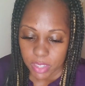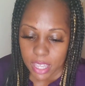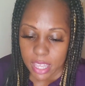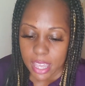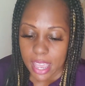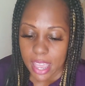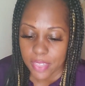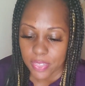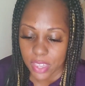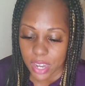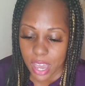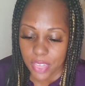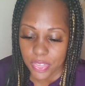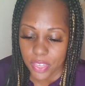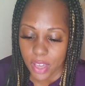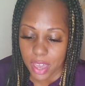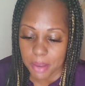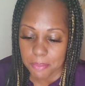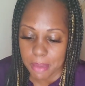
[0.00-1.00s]
And then I
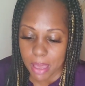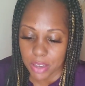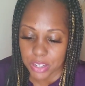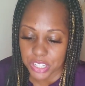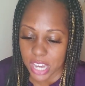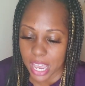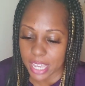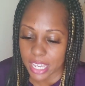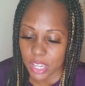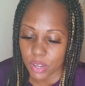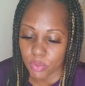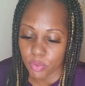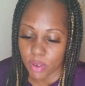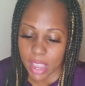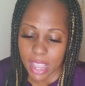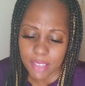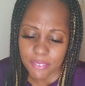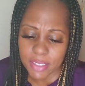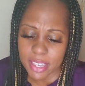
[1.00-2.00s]
thought about Jackie
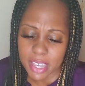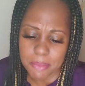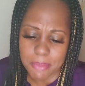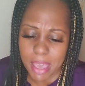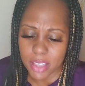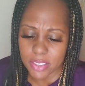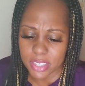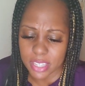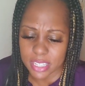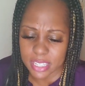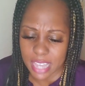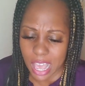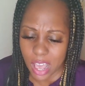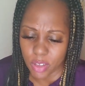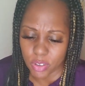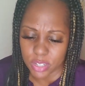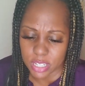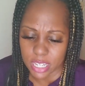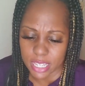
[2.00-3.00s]
raving about this
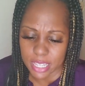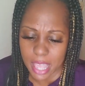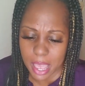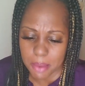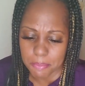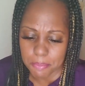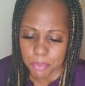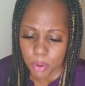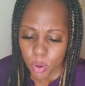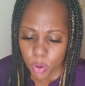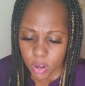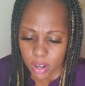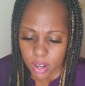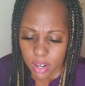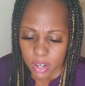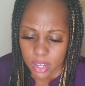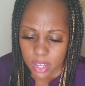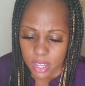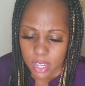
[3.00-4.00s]
house and that
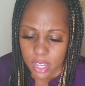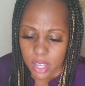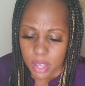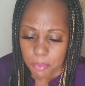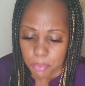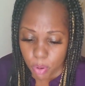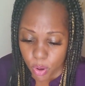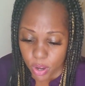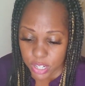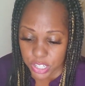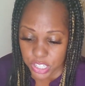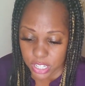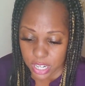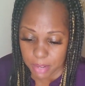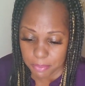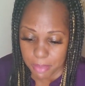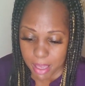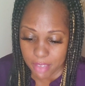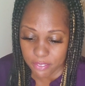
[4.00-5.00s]
porch
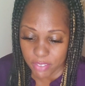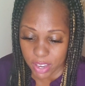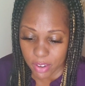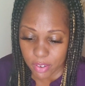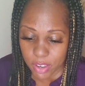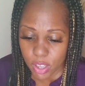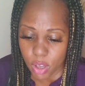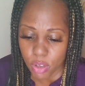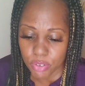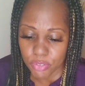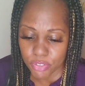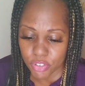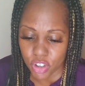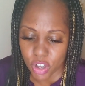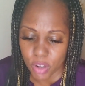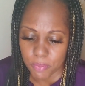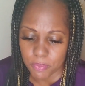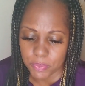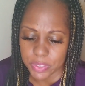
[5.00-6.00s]
in my very own
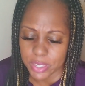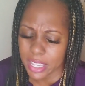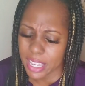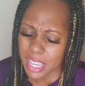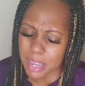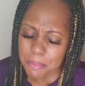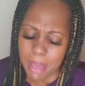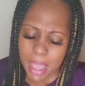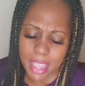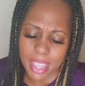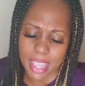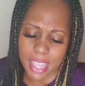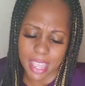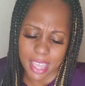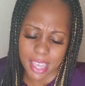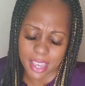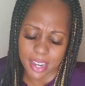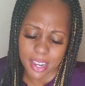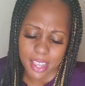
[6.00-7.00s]
room. In my
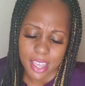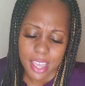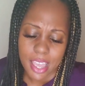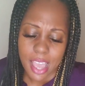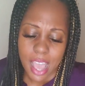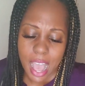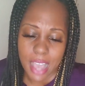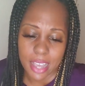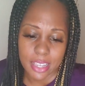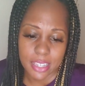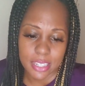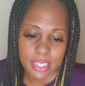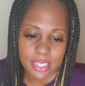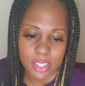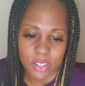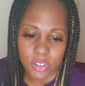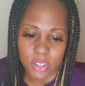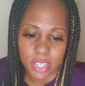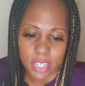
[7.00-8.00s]
head, I could
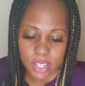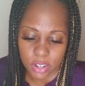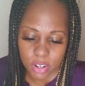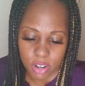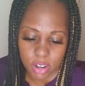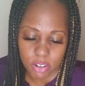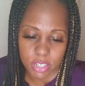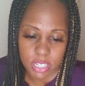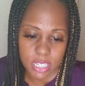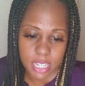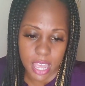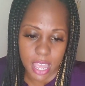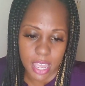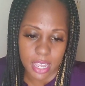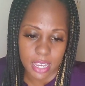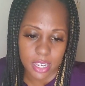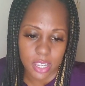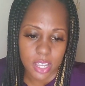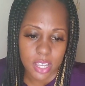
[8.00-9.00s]
still hear her
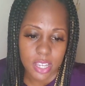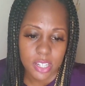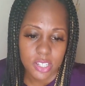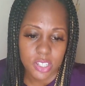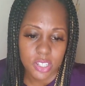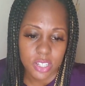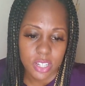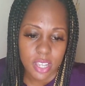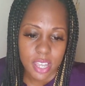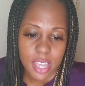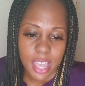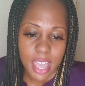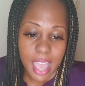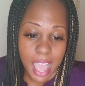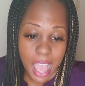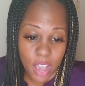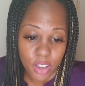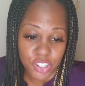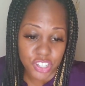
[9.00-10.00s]
saying
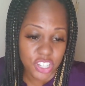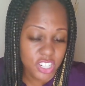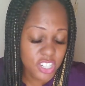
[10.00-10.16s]
how she